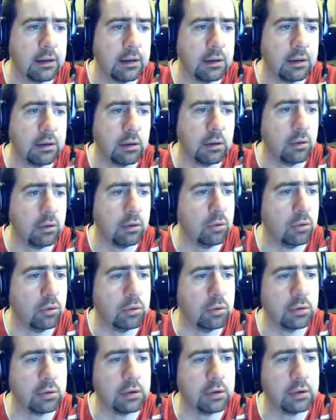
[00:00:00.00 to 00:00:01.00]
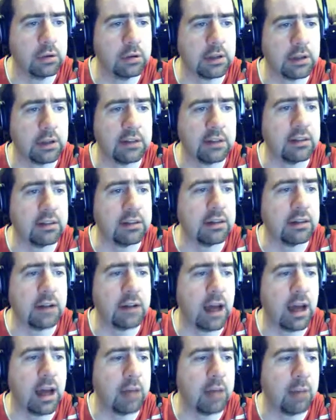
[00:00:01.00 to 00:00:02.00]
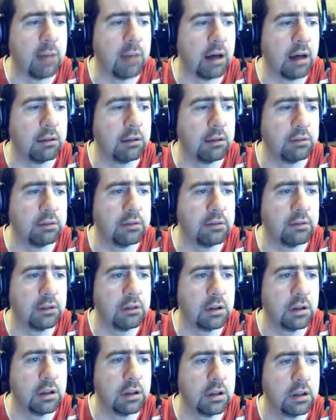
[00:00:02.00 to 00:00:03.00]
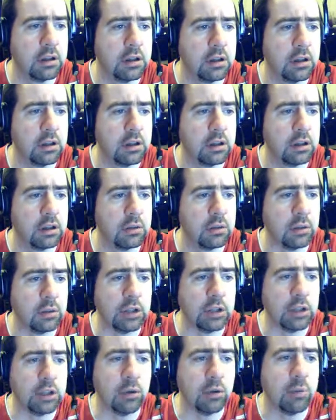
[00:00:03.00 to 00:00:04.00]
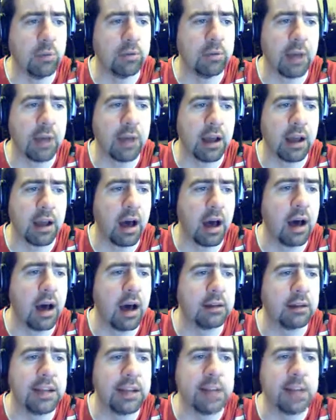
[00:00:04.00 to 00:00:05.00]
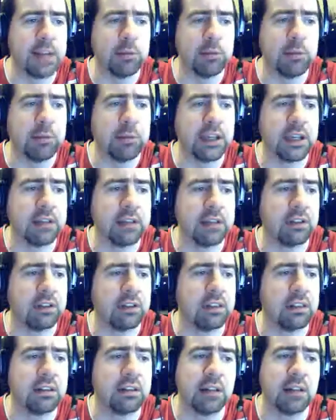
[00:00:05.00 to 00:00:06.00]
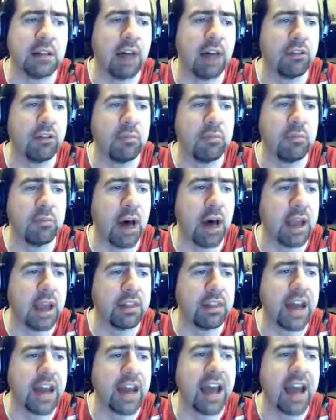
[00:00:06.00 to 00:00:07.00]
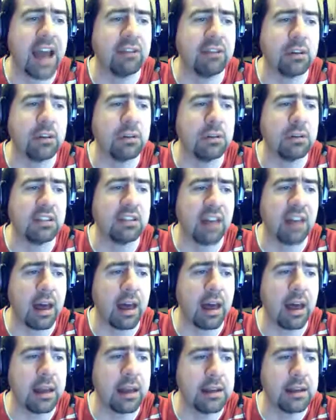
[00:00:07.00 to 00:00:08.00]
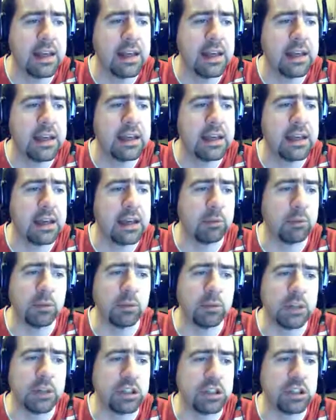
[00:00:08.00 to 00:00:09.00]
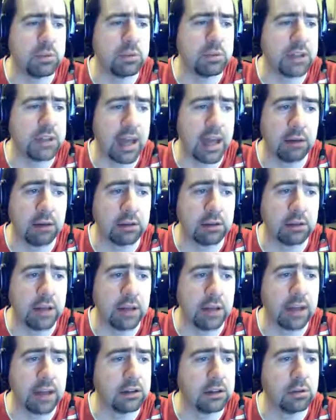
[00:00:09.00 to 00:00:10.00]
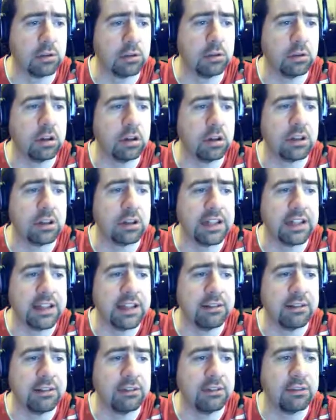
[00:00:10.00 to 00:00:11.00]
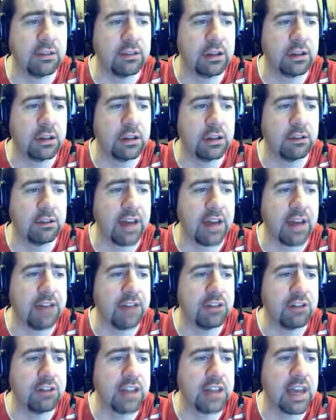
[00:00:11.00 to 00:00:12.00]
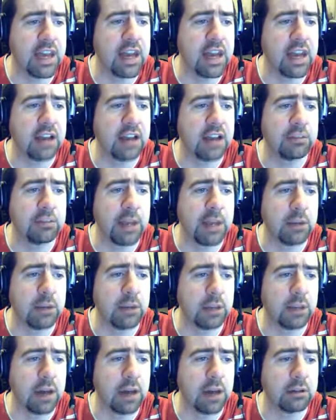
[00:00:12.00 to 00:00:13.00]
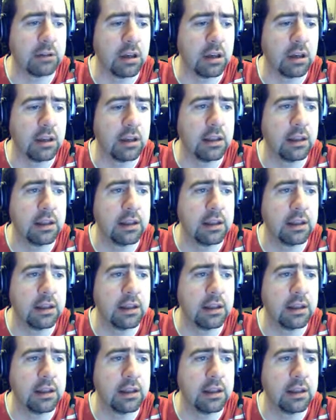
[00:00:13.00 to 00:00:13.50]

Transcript: Lord, that is seated high above, will you open my heart, and let me be given this love of mine that I have so desired, and with which without I can no longer live? For every day I spend without her